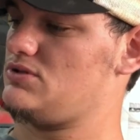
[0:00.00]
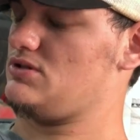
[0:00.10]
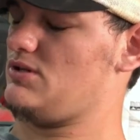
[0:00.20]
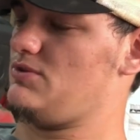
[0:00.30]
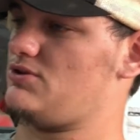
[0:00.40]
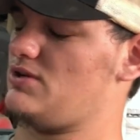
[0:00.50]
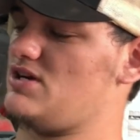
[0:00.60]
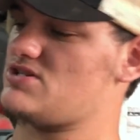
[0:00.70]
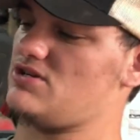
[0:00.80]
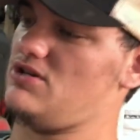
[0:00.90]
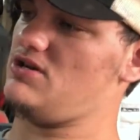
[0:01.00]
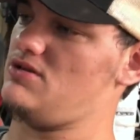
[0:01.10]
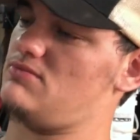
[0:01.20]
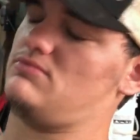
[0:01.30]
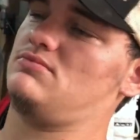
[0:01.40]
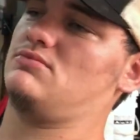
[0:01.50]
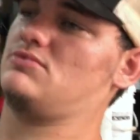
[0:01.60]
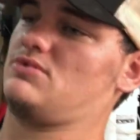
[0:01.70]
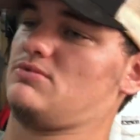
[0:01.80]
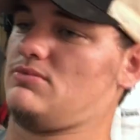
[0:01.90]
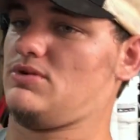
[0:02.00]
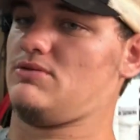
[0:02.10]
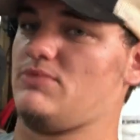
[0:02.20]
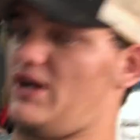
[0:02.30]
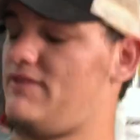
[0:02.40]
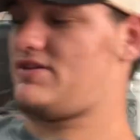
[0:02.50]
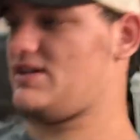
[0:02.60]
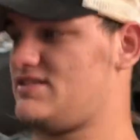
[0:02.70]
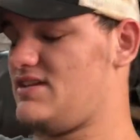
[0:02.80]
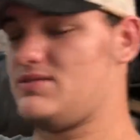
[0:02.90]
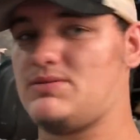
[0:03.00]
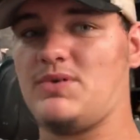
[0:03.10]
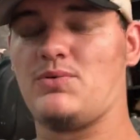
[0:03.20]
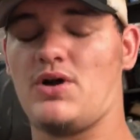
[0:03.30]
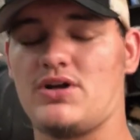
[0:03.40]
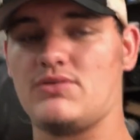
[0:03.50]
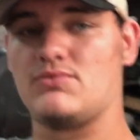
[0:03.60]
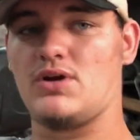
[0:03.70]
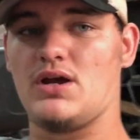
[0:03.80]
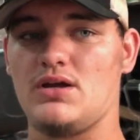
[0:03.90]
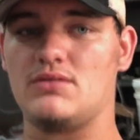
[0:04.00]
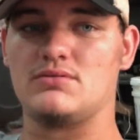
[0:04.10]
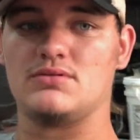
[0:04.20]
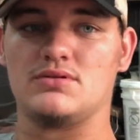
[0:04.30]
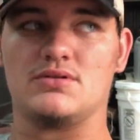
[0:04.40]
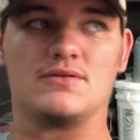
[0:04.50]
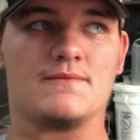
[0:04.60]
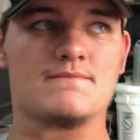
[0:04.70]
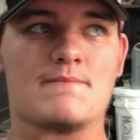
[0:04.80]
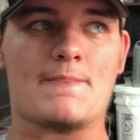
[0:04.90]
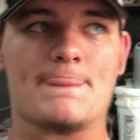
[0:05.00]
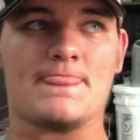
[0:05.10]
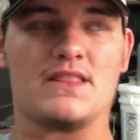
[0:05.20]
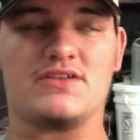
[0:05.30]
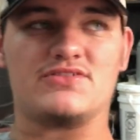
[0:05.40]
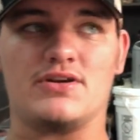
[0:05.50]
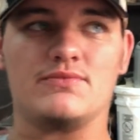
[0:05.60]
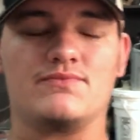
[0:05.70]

Yeah, we thrashed on it, but everything seems to be working right. So